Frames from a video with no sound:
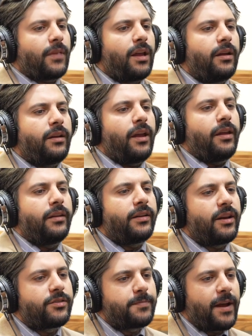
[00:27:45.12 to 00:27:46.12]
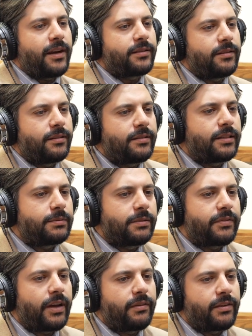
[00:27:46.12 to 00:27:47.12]
Again, it goes back to the things we've
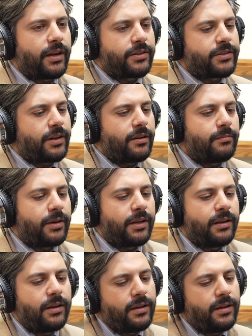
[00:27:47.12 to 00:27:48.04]
kind of touched on, but